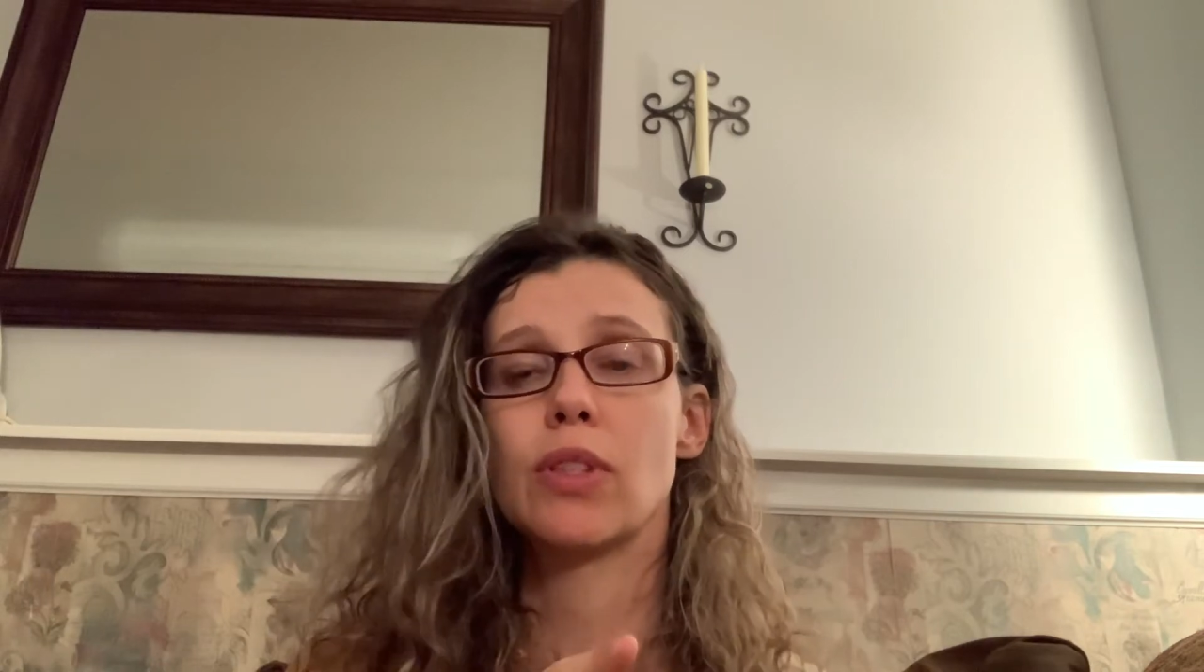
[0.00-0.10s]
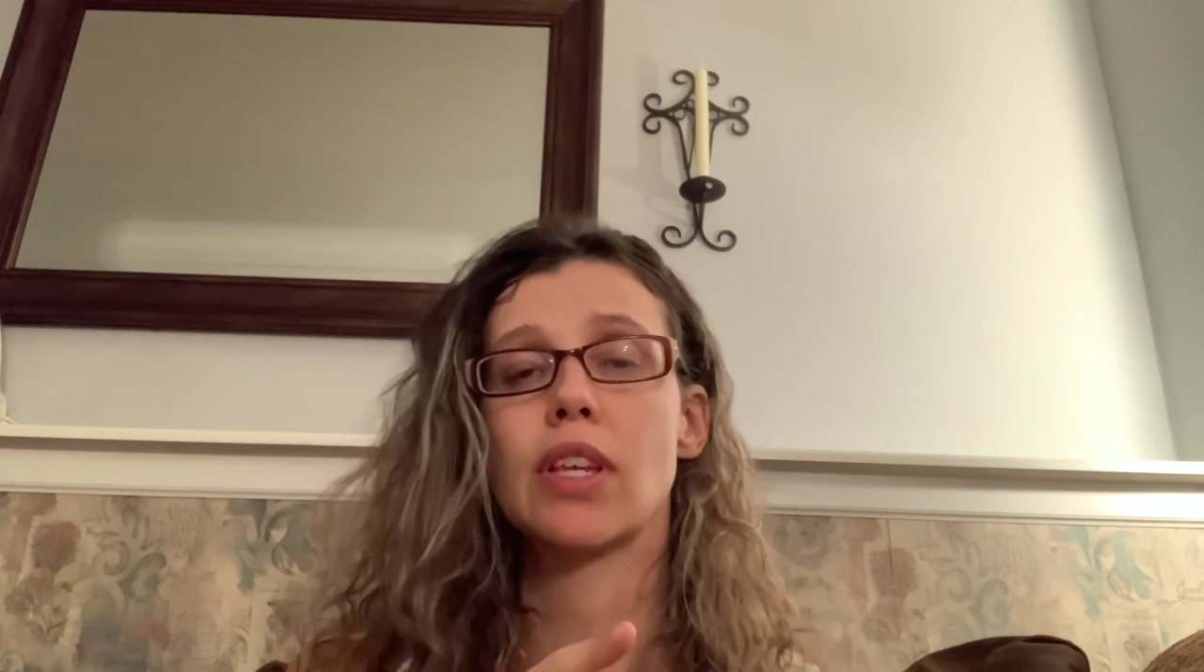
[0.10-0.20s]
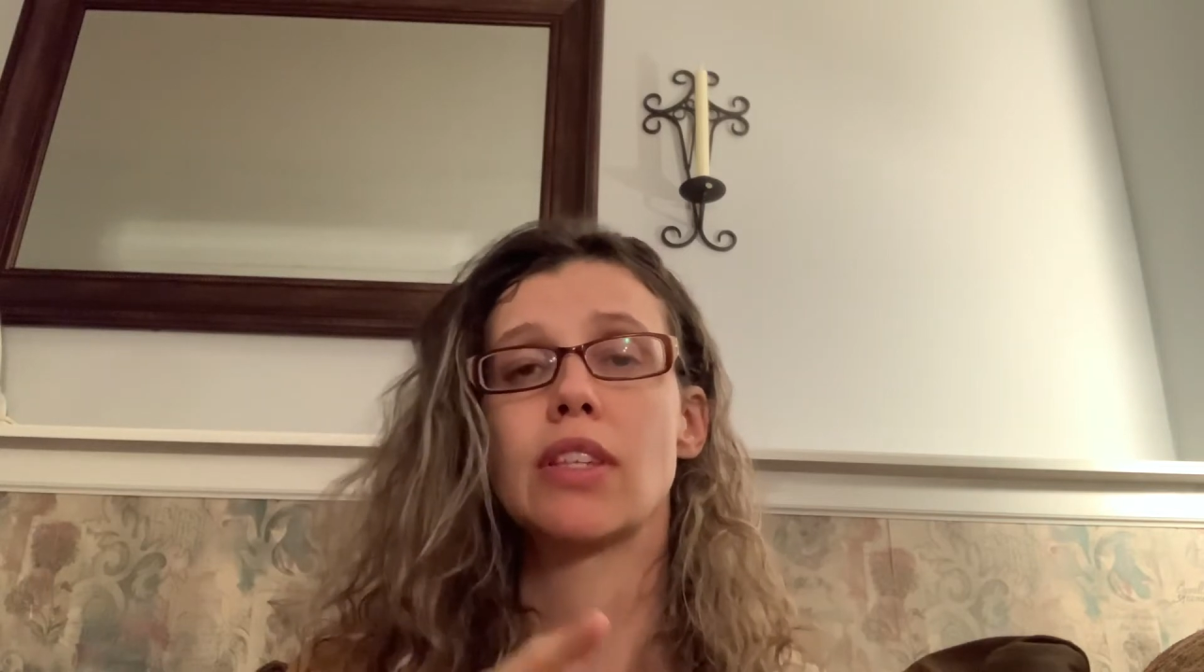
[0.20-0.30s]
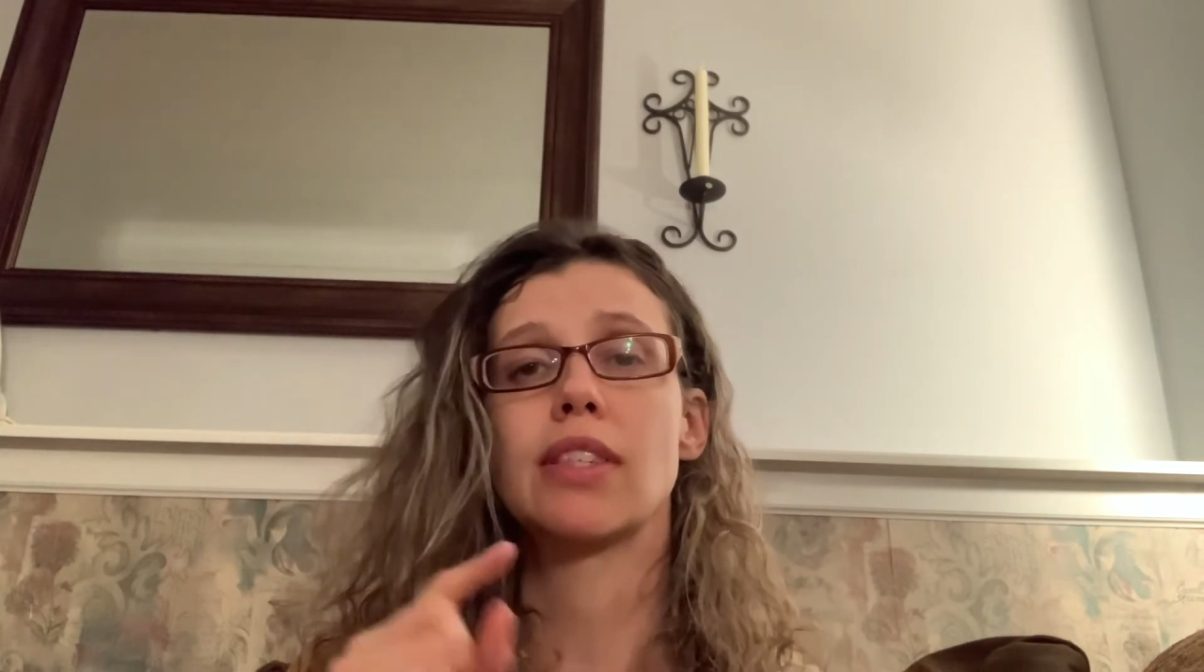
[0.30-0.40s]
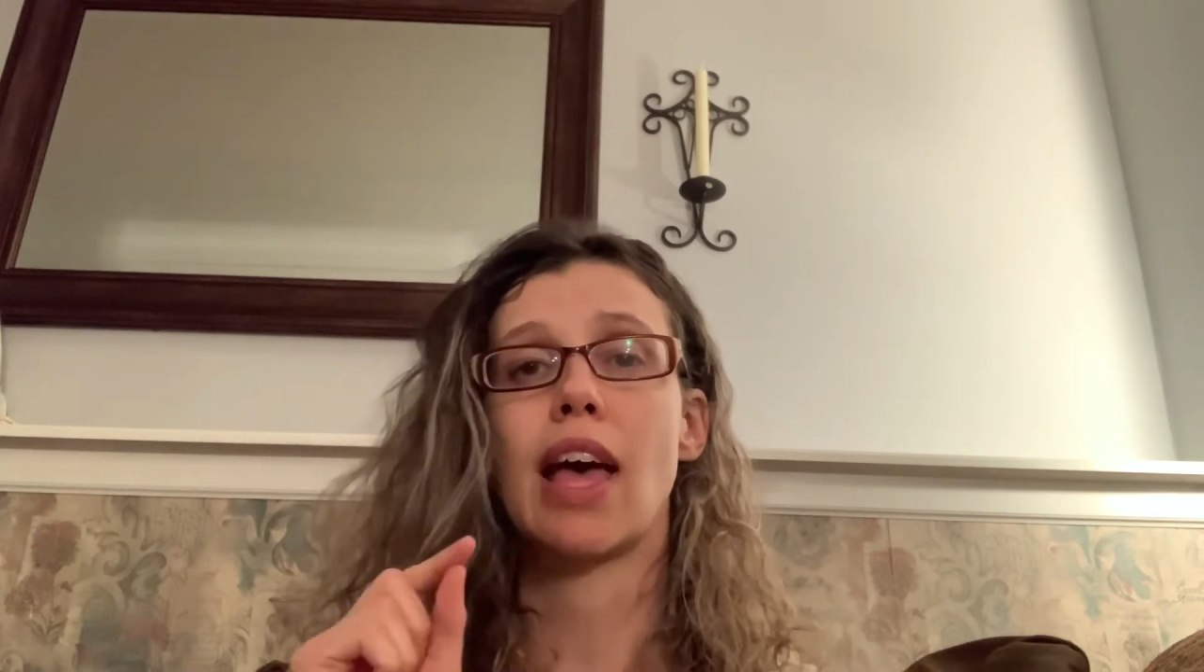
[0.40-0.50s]

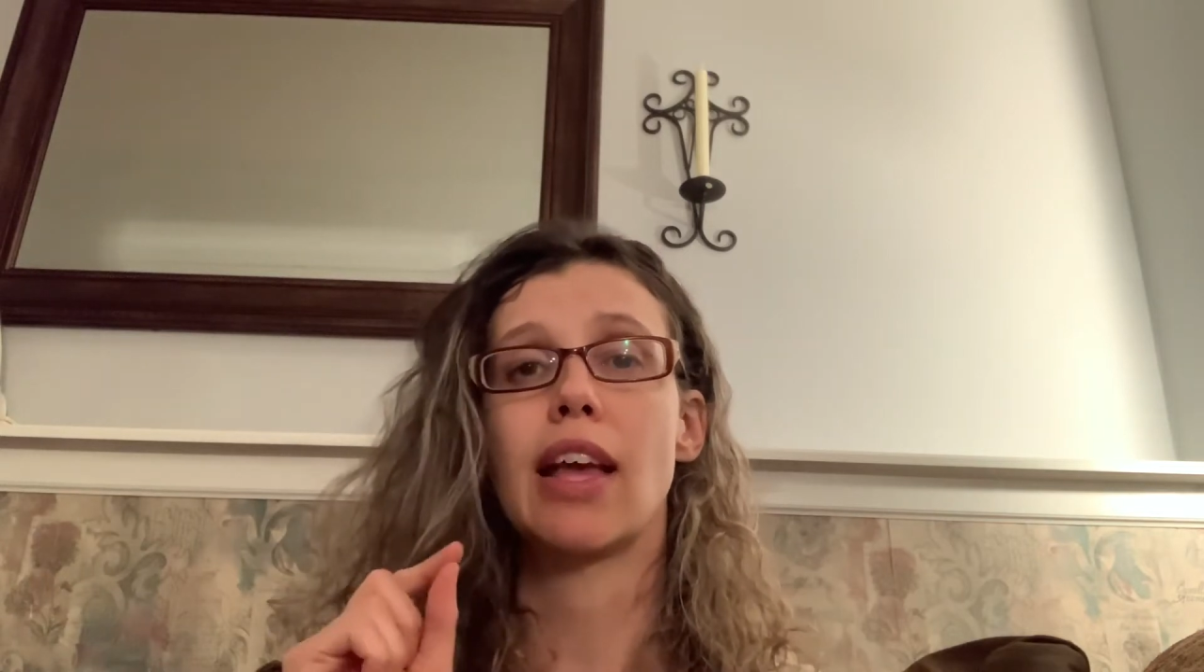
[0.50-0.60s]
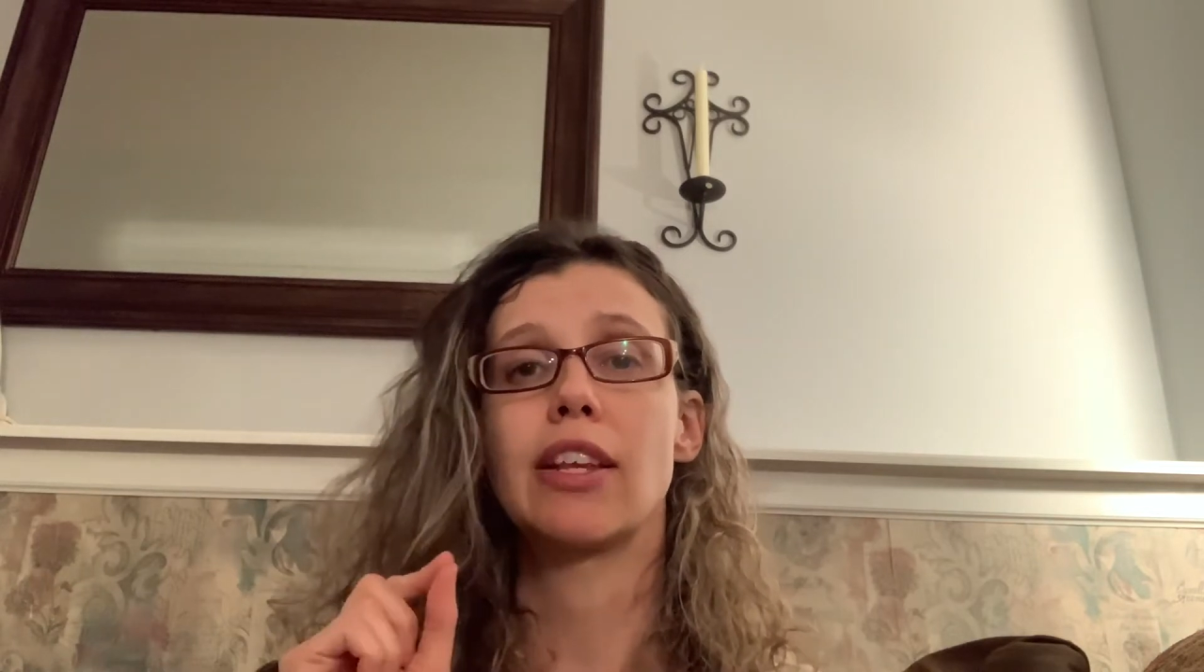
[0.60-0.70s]
is that